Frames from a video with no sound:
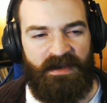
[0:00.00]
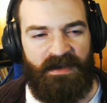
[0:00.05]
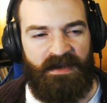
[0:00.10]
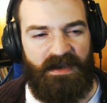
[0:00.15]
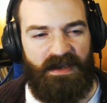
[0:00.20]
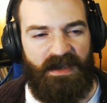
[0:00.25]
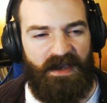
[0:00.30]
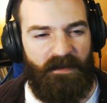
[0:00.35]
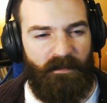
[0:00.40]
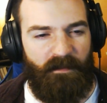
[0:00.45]

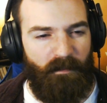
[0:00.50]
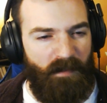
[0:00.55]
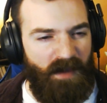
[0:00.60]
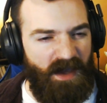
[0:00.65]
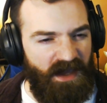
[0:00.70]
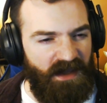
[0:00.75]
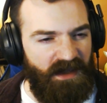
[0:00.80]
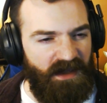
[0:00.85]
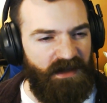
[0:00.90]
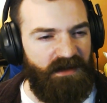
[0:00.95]
it
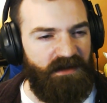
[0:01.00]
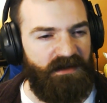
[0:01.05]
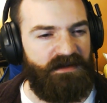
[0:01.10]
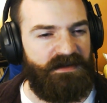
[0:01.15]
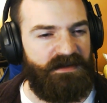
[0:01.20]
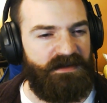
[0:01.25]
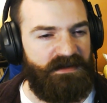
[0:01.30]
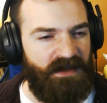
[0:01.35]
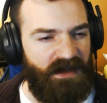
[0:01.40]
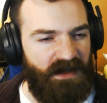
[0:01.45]
made
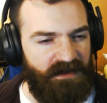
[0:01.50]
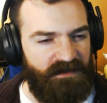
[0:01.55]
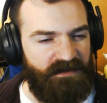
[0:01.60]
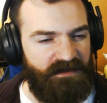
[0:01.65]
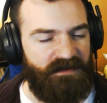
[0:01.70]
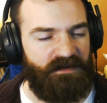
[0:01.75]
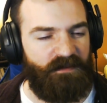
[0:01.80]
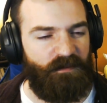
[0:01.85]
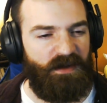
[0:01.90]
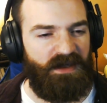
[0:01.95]

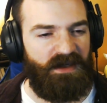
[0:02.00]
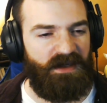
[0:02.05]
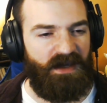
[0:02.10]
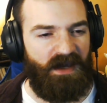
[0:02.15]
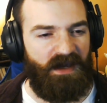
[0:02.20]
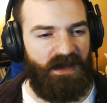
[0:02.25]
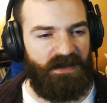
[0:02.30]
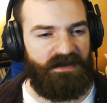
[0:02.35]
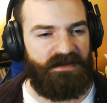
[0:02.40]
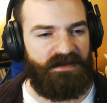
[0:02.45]
sense
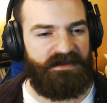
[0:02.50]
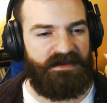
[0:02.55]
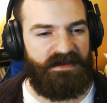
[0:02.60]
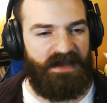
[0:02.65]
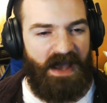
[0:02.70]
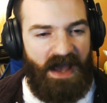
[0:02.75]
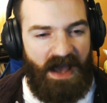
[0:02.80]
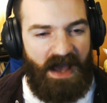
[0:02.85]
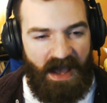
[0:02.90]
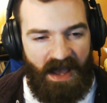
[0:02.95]
because
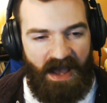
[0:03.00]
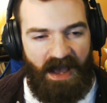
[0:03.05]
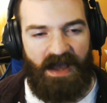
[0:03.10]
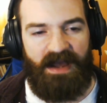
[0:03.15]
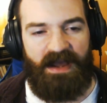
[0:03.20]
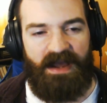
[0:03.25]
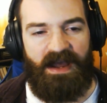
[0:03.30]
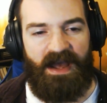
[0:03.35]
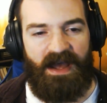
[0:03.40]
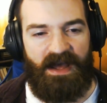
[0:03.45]

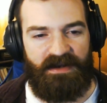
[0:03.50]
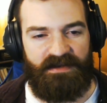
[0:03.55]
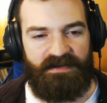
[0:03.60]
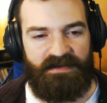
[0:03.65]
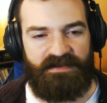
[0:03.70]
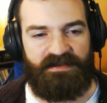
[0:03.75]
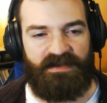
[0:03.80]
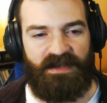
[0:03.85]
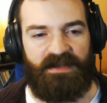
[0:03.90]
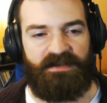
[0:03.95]
I had a
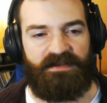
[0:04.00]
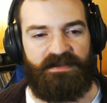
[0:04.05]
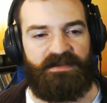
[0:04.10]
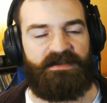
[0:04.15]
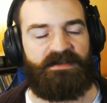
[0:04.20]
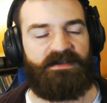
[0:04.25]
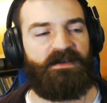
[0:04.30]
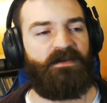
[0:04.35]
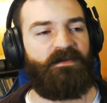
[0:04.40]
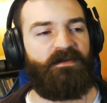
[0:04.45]

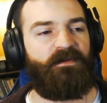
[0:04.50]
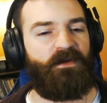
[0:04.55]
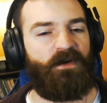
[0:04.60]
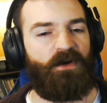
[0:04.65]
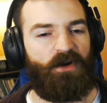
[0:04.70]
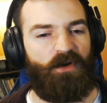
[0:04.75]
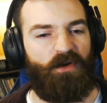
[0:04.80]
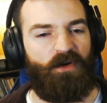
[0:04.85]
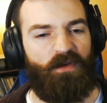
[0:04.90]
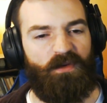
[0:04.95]
sense for
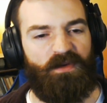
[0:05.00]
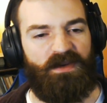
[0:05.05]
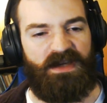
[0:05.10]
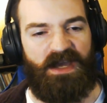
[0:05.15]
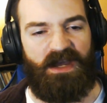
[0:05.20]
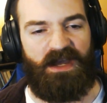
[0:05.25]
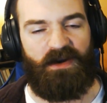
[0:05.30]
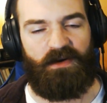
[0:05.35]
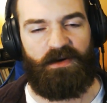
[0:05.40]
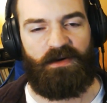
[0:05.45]
who the
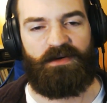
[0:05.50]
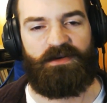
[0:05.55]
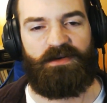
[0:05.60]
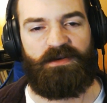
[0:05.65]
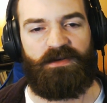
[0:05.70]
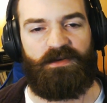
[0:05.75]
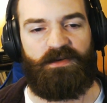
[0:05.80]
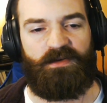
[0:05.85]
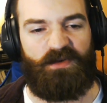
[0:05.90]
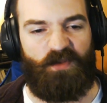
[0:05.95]

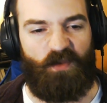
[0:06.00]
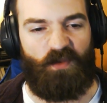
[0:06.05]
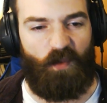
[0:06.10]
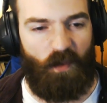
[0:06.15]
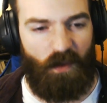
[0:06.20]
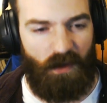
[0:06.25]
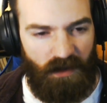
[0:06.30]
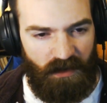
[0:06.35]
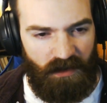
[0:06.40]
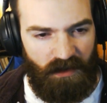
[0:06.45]
characters
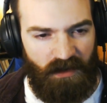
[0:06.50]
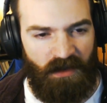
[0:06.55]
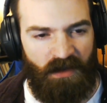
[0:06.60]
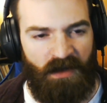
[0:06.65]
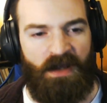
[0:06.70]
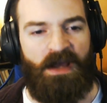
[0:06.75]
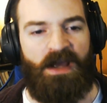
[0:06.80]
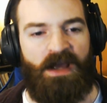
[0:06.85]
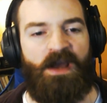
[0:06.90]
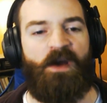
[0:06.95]
were,
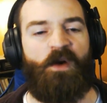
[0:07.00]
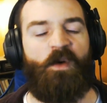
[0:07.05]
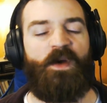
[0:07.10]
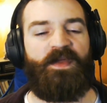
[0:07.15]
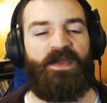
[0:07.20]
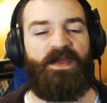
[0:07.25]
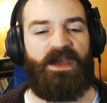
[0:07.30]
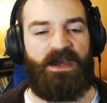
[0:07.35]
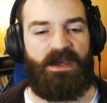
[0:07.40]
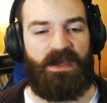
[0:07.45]
what
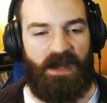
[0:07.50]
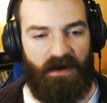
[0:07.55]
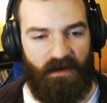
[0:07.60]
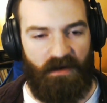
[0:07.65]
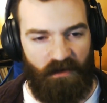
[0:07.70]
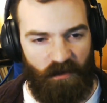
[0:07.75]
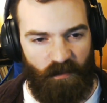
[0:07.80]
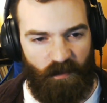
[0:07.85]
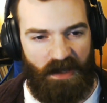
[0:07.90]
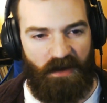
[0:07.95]
they
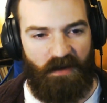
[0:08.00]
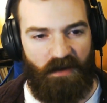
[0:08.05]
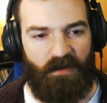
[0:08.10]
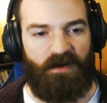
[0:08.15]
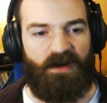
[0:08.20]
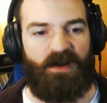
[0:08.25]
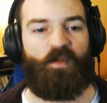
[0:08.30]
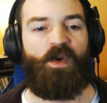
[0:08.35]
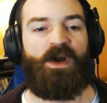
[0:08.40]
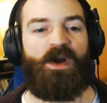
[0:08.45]
cared about,
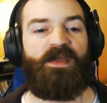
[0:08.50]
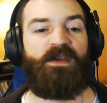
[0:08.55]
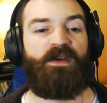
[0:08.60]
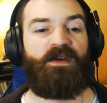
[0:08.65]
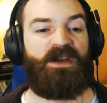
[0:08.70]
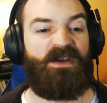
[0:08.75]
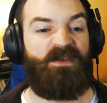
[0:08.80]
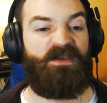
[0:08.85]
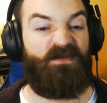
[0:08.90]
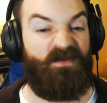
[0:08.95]
and what their
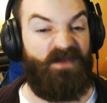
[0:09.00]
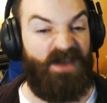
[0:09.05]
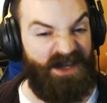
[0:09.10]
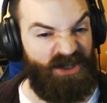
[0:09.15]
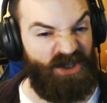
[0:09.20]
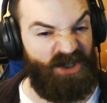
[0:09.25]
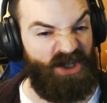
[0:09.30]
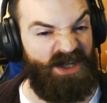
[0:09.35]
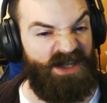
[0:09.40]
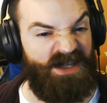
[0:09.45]

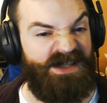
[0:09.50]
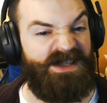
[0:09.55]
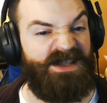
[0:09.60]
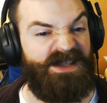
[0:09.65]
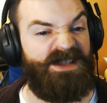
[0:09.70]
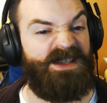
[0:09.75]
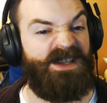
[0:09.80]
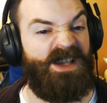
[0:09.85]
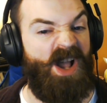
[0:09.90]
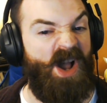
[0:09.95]

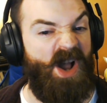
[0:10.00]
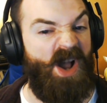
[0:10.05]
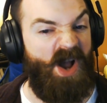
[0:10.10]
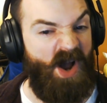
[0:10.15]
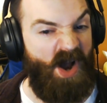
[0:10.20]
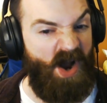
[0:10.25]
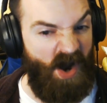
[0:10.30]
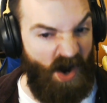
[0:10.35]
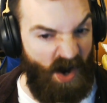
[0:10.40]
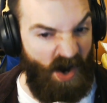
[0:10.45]
convictions
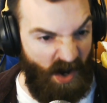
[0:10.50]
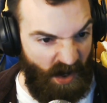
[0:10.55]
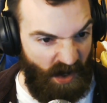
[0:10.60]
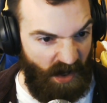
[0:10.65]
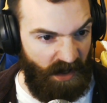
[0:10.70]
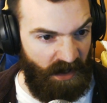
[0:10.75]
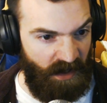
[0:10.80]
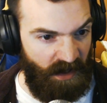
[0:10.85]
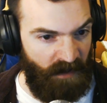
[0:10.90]
are.